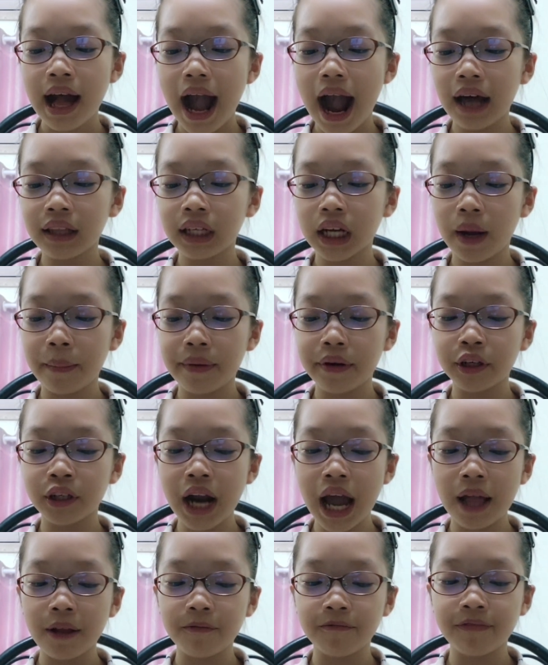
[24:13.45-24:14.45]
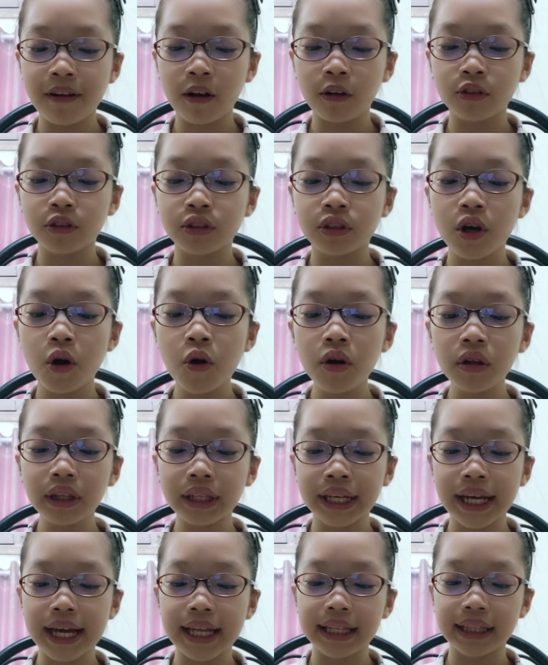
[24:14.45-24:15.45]
I looked up at her and felt
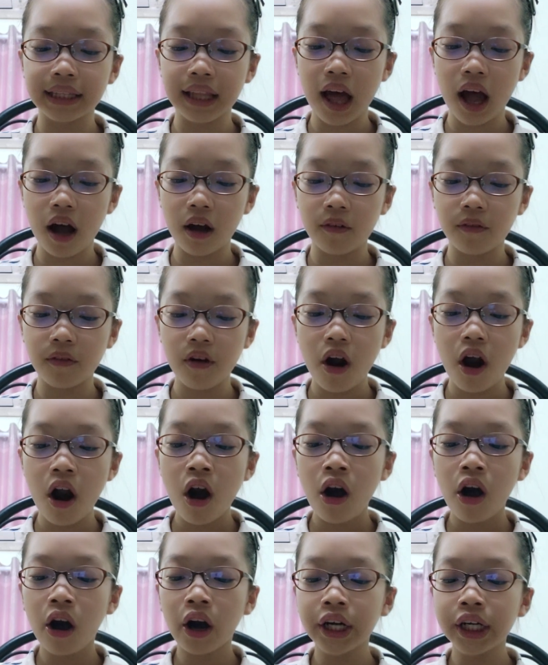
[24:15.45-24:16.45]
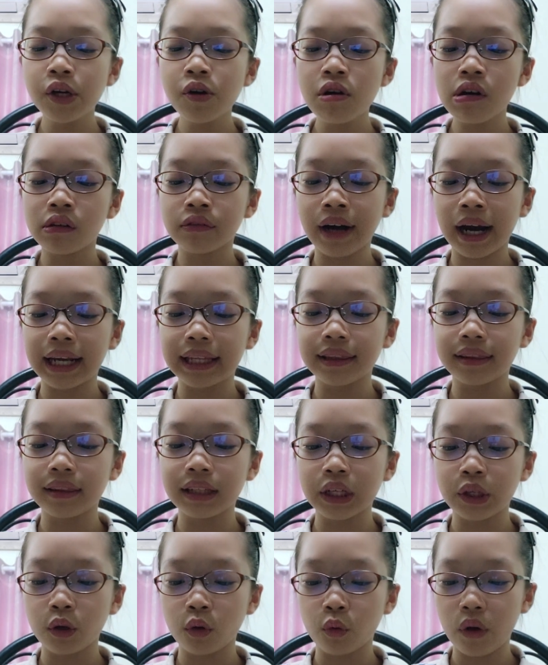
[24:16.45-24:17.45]
totally in love. "Are you all right,
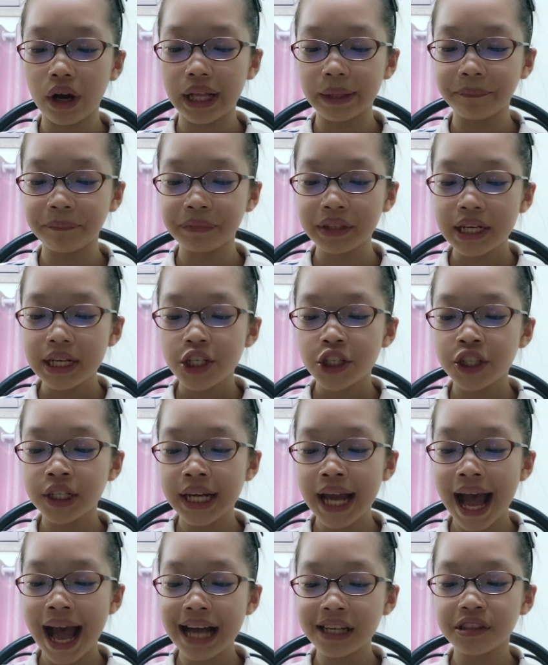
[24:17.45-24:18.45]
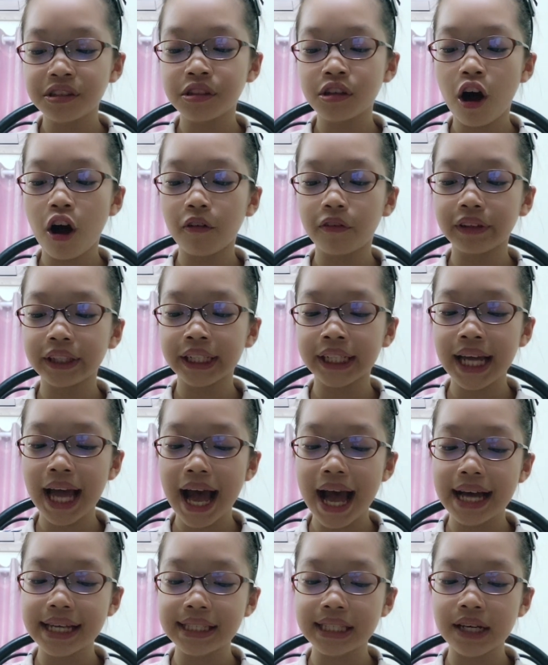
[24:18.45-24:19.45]
little one?" she asked softly,
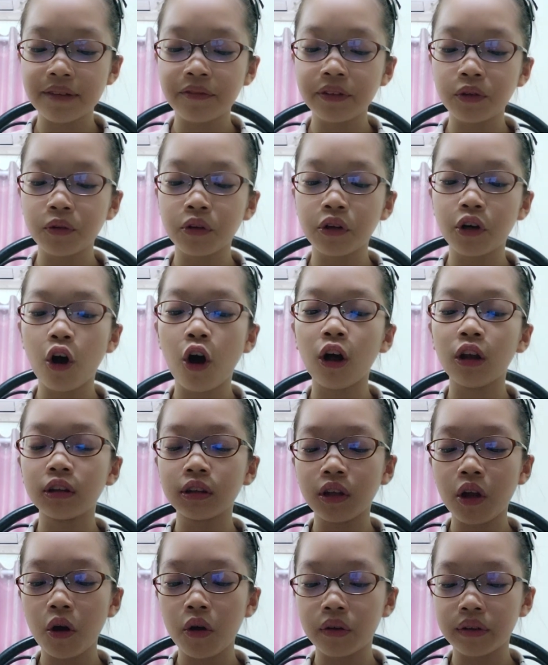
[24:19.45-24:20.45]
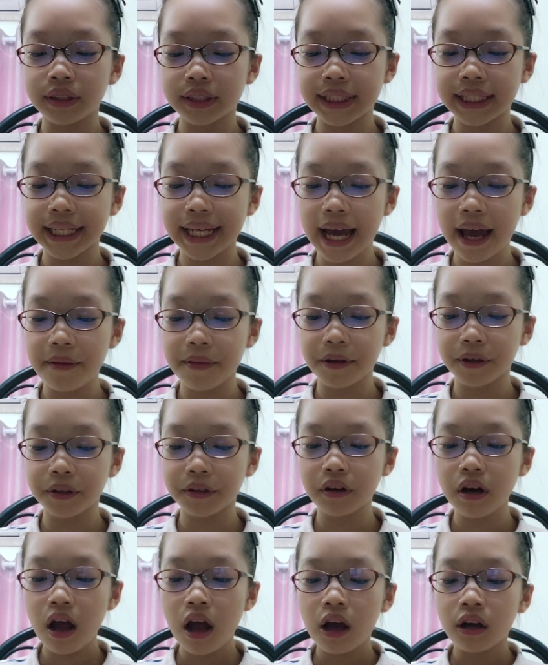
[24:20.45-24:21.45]
as if we were alone
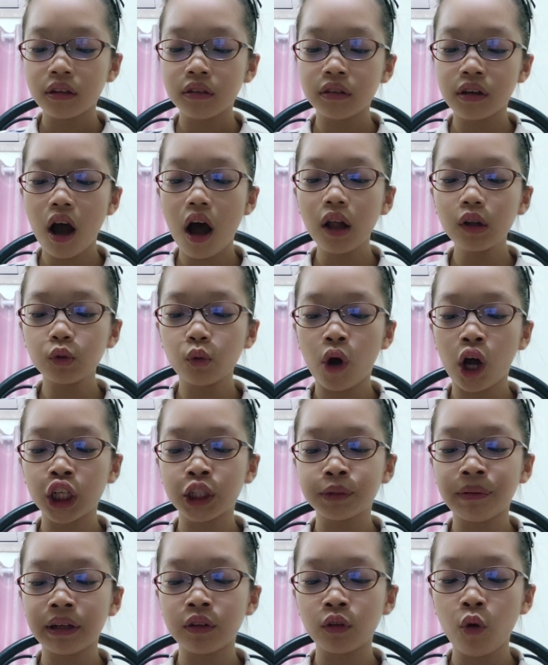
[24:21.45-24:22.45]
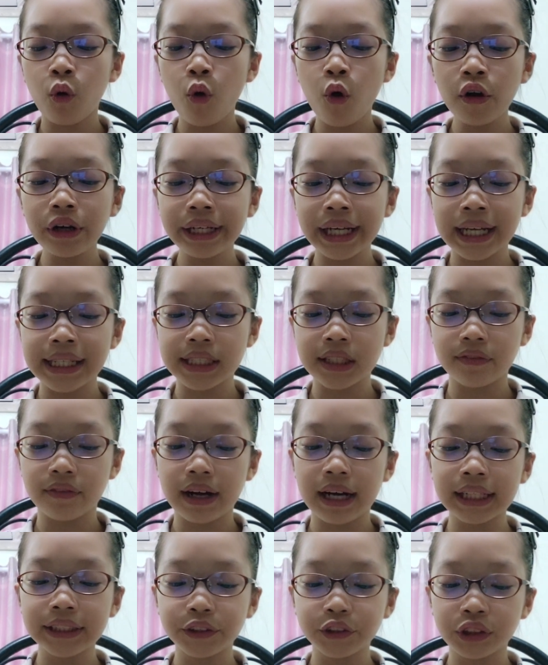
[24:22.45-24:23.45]
together, not watched by an audience of
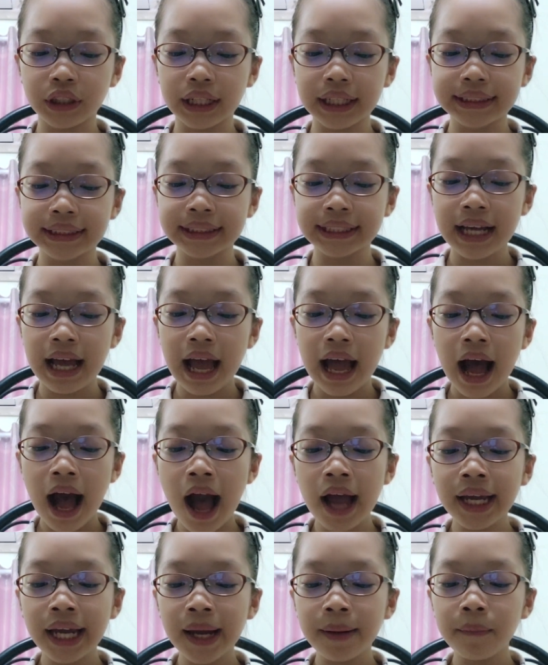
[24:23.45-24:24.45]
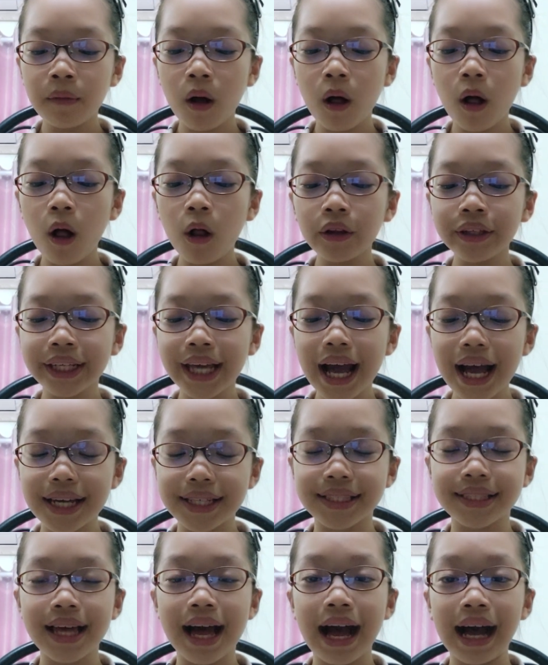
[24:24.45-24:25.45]
hundreds. "I am. Oh,
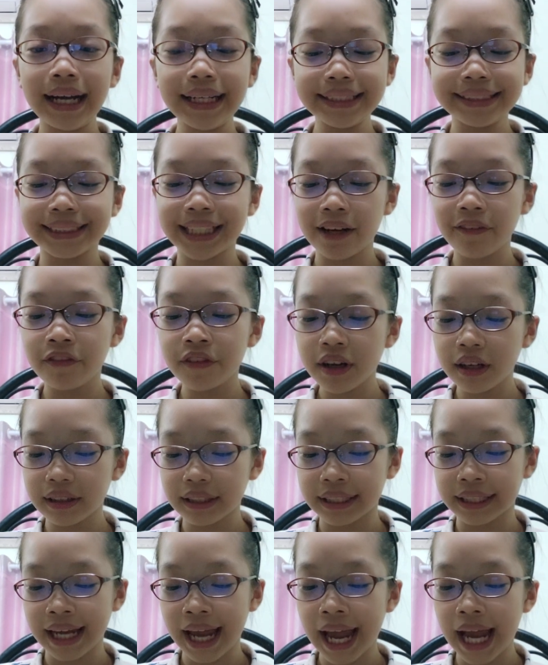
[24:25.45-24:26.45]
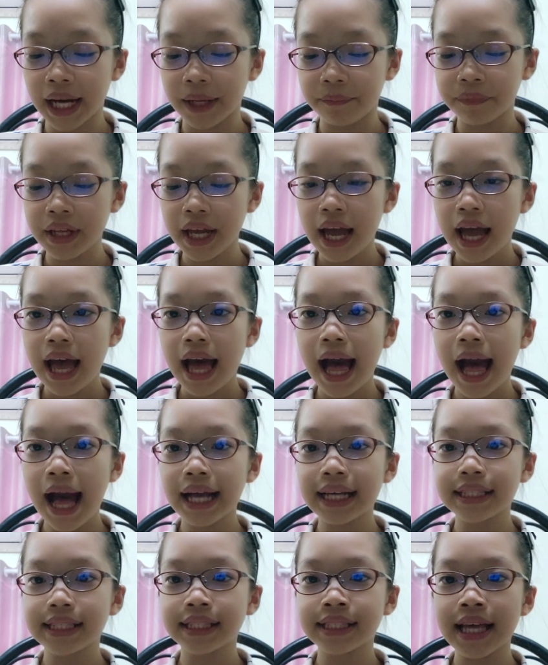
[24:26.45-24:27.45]
yes, I definitely am,"
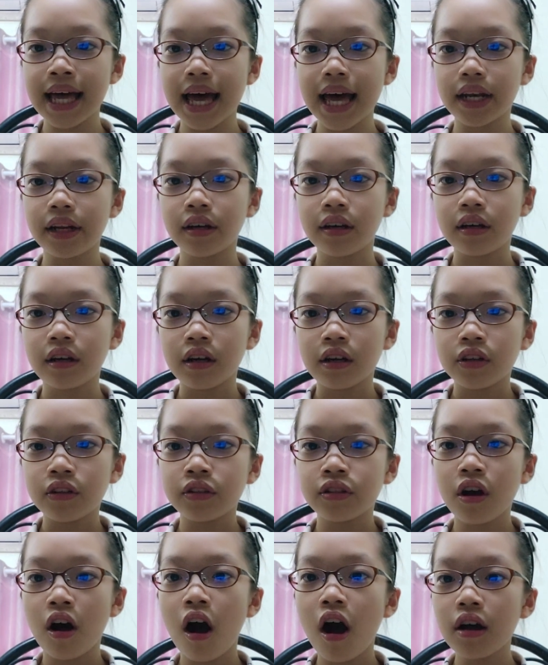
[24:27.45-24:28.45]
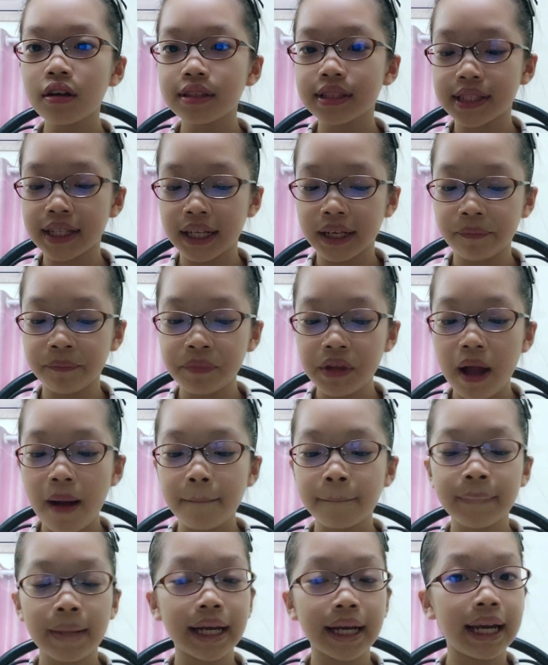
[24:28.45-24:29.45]
I said, tossing
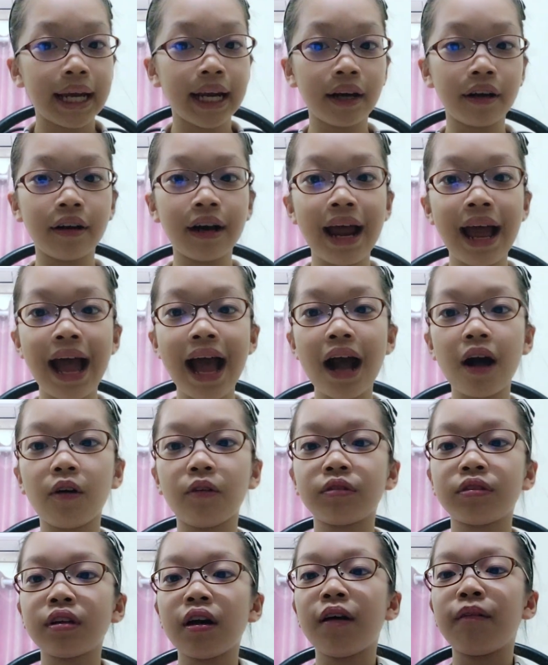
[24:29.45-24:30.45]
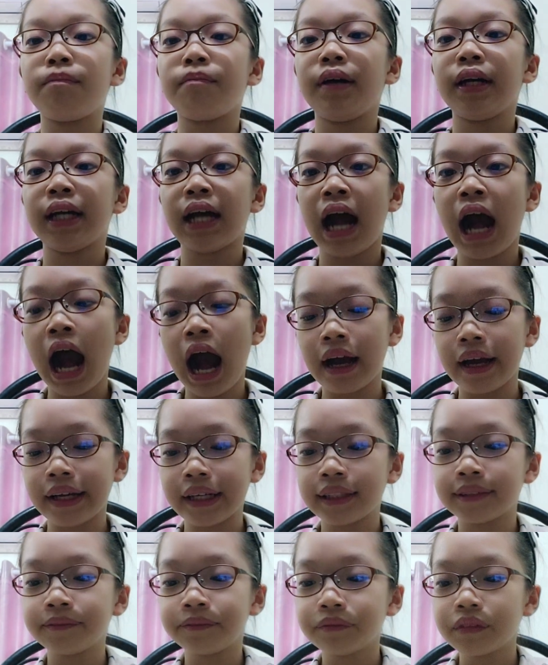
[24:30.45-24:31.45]
my hair out of my
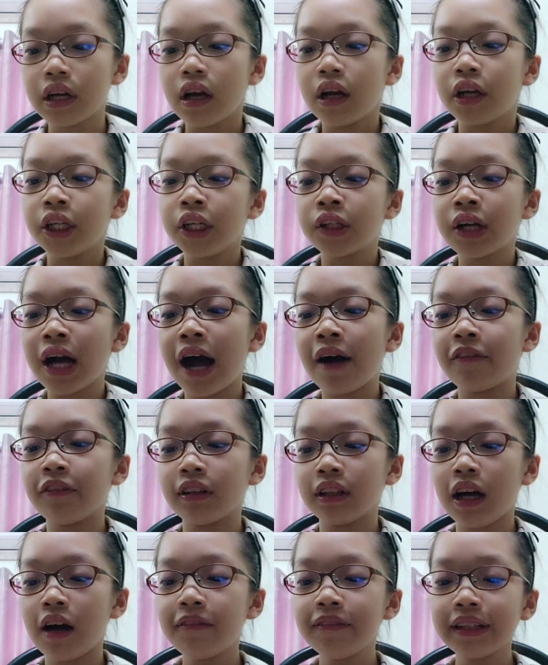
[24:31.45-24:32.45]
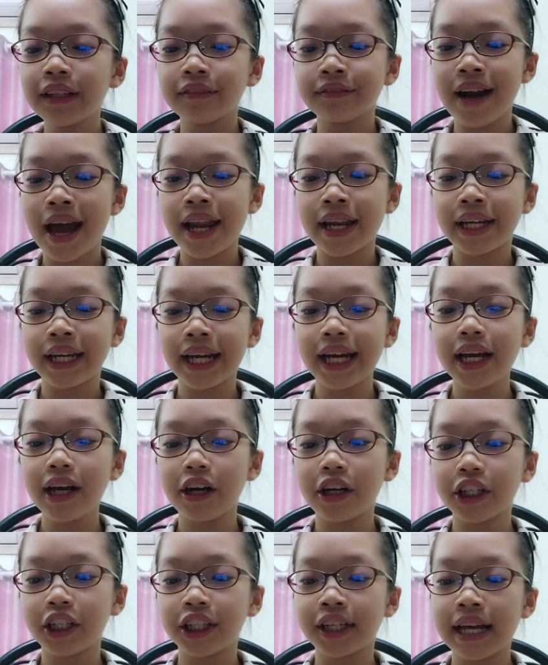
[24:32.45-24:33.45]
eye. "You have lovely red
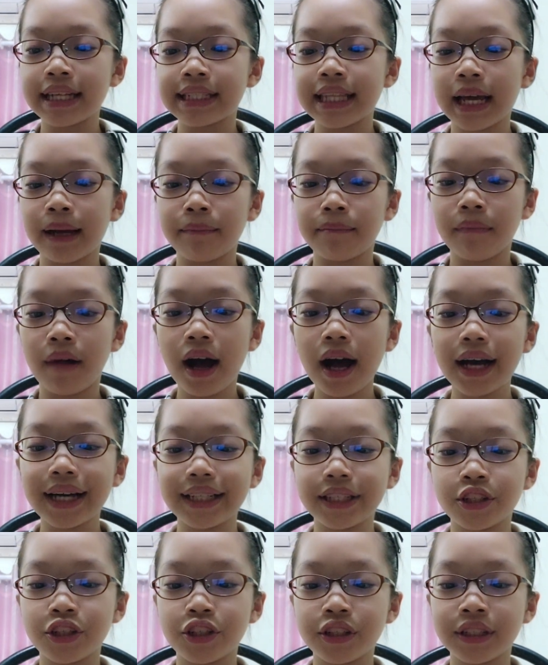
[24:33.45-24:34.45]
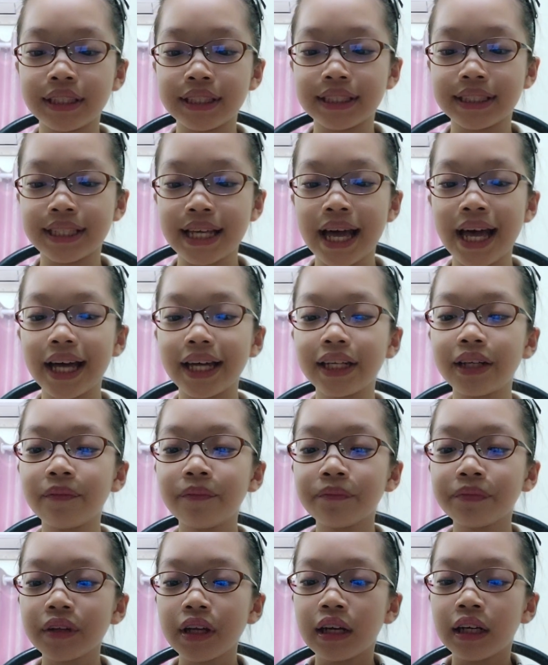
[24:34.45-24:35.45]
hair, just like mine," she said.
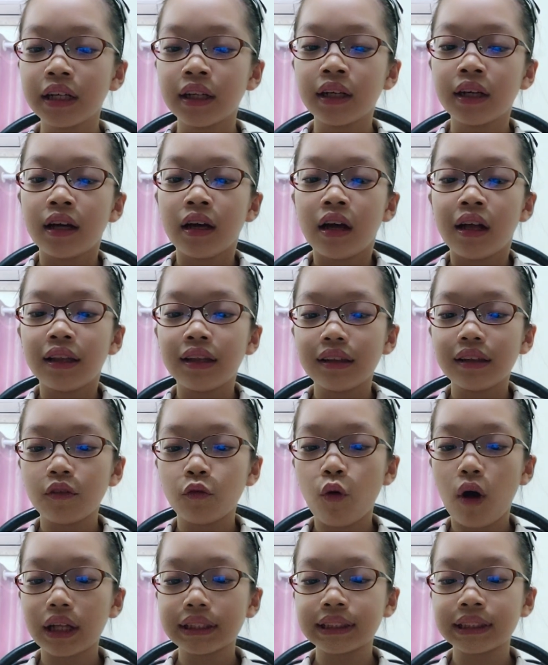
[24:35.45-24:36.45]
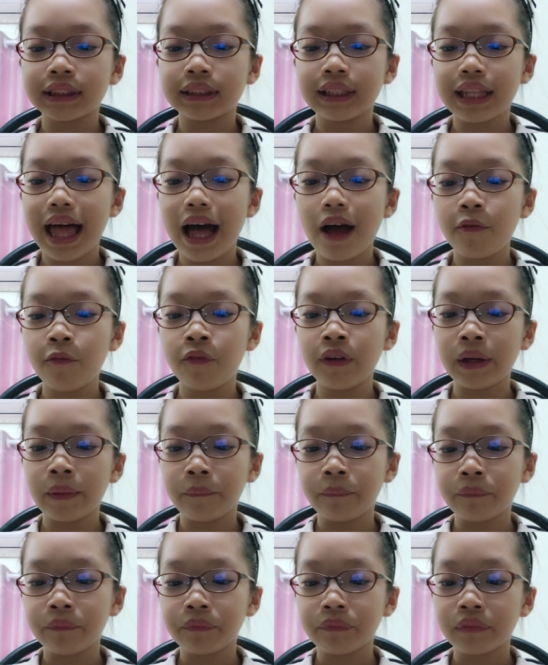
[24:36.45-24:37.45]
"What's
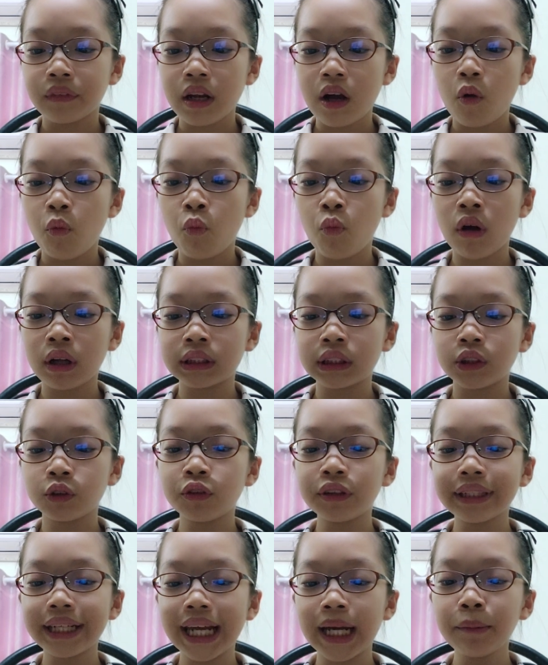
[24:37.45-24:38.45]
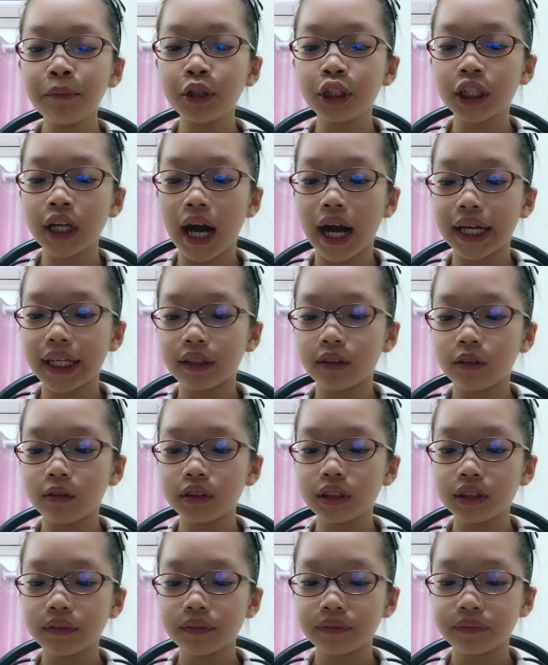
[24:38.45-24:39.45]
laughing?" What's your name,
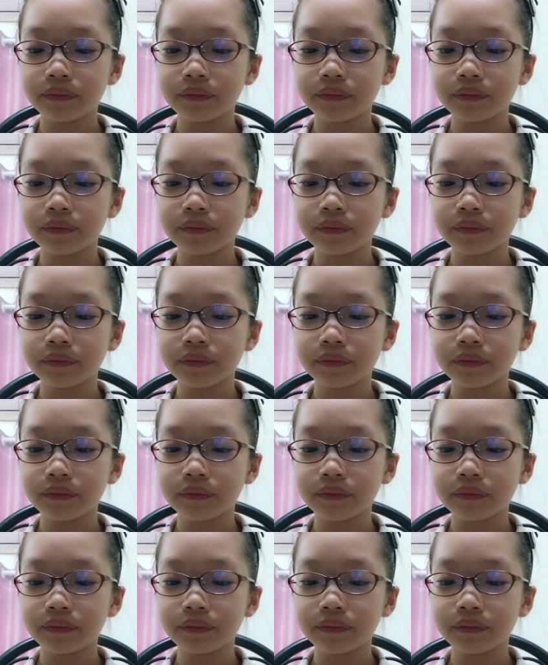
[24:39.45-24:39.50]
child?